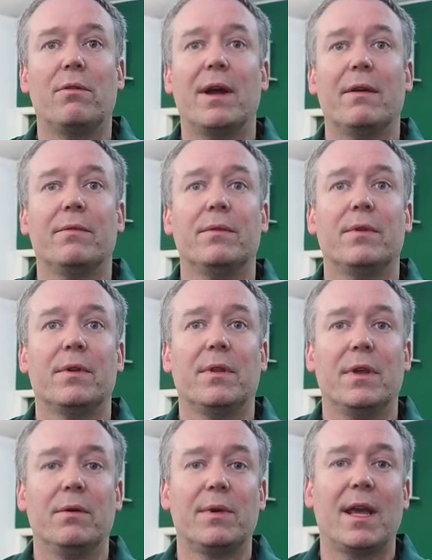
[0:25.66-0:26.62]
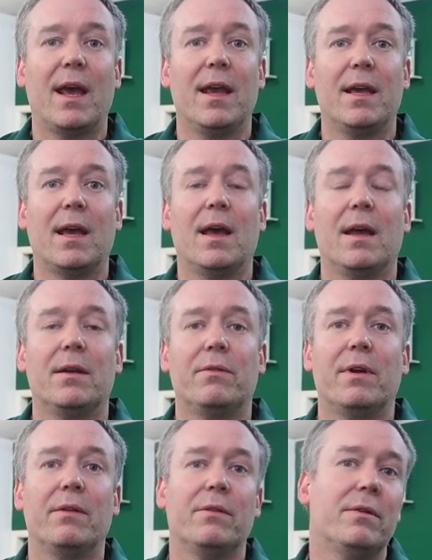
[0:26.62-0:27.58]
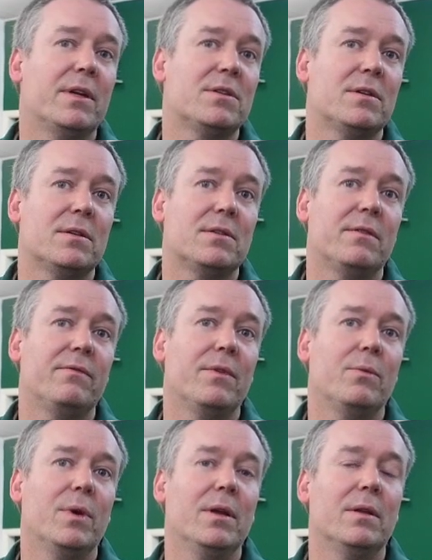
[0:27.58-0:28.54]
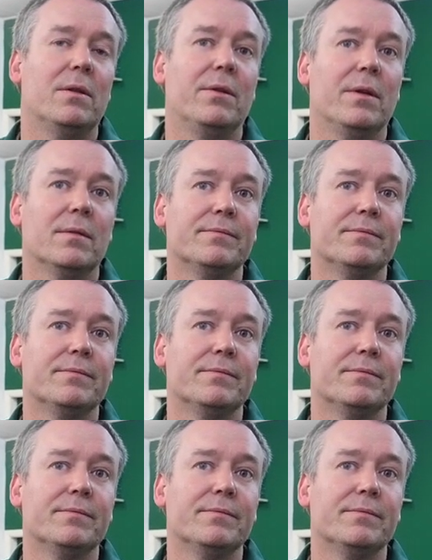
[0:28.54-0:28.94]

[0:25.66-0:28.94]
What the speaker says: around the UK and around the rest of the world.